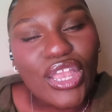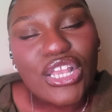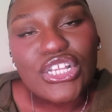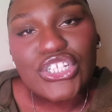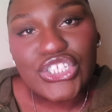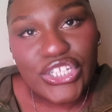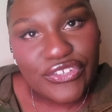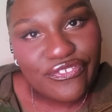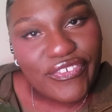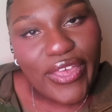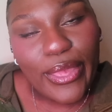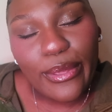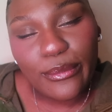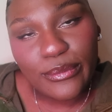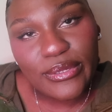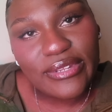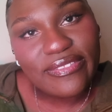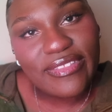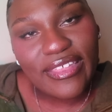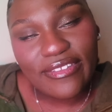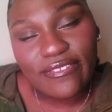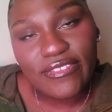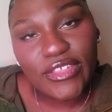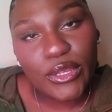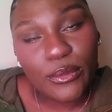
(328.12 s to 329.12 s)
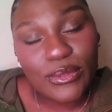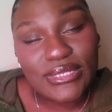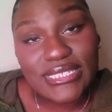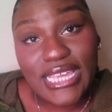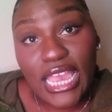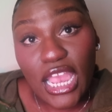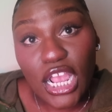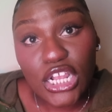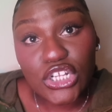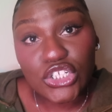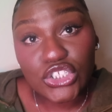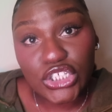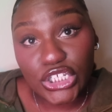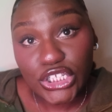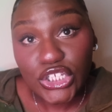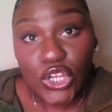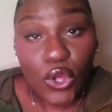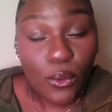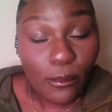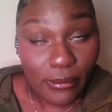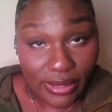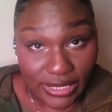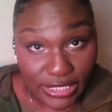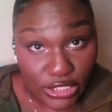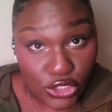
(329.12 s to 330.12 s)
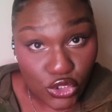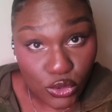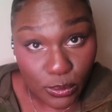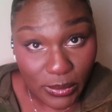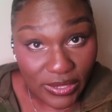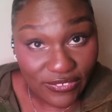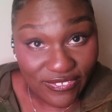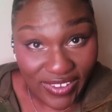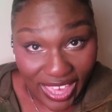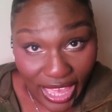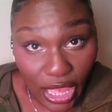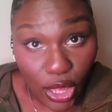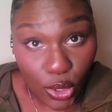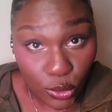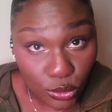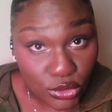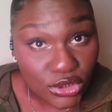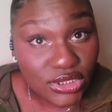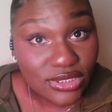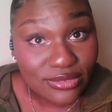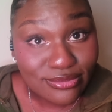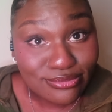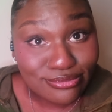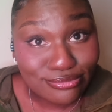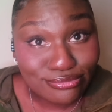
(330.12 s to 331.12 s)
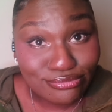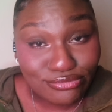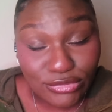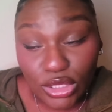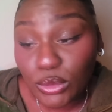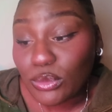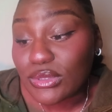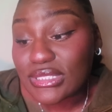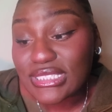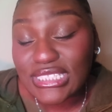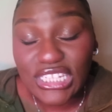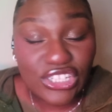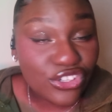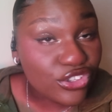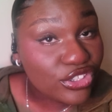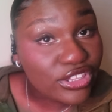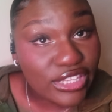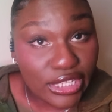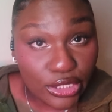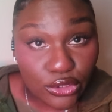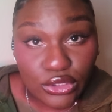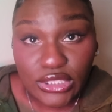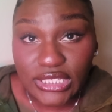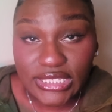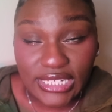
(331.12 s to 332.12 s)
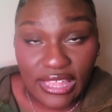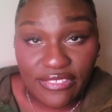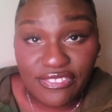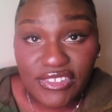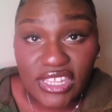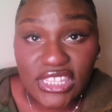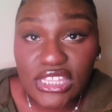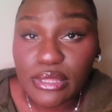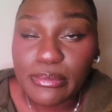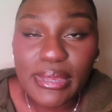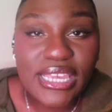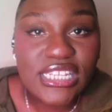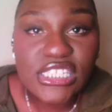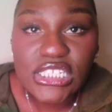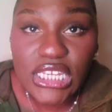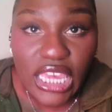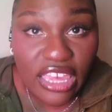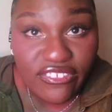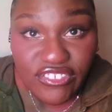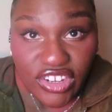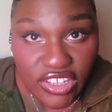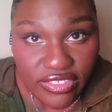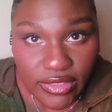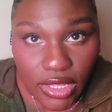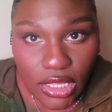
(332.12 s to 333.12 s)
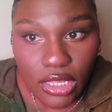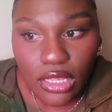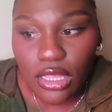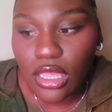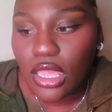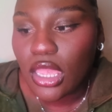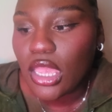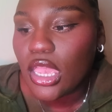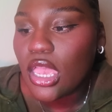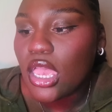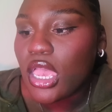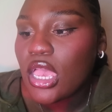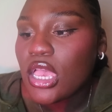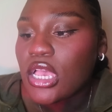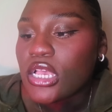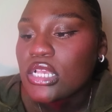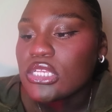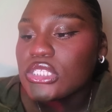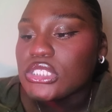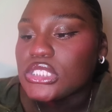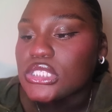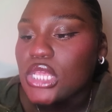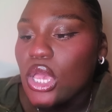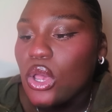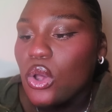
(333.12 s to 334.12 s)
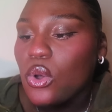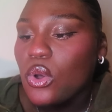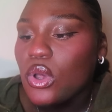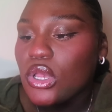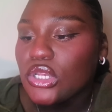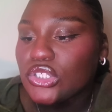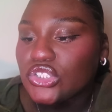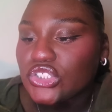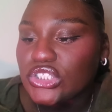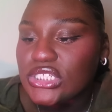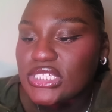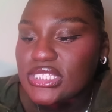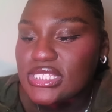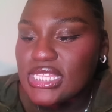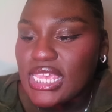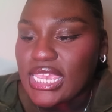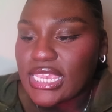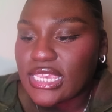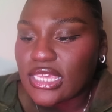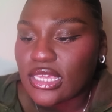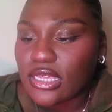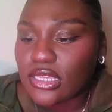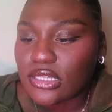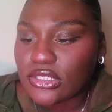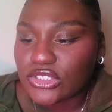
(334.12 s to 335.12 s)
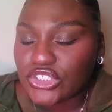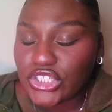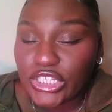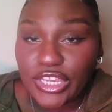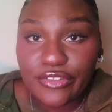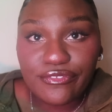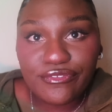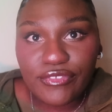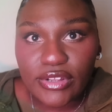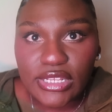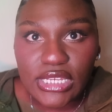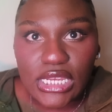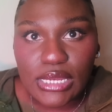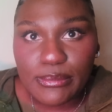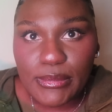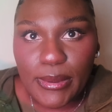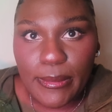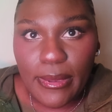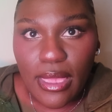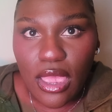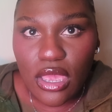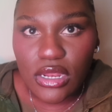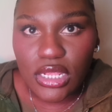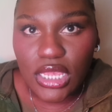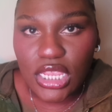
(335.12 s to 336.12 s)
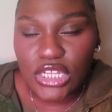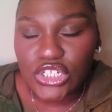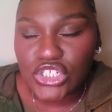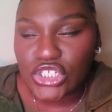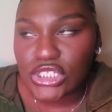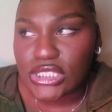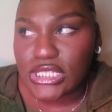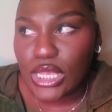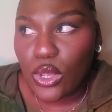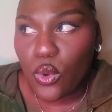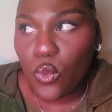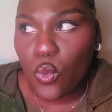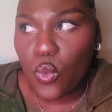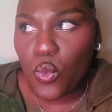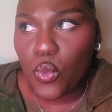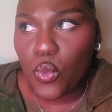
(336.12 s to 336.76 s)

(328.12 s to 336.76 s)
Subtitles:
She found that there was actually no money to be found. There was literally nothing. The man took everything. So she's like, she confronted him about it, and she's like,